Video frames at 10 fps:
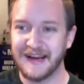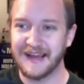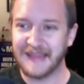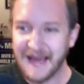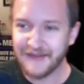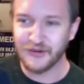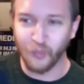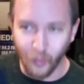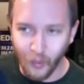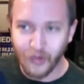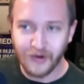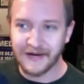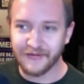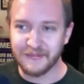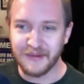and they have to warn
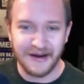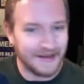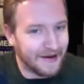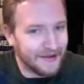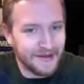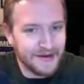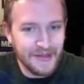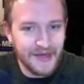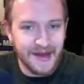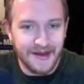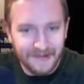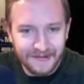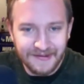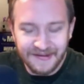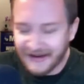everybody. How do they do that?
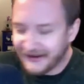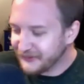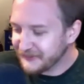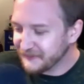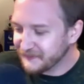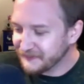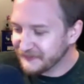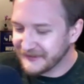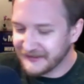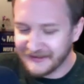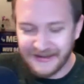I don't. They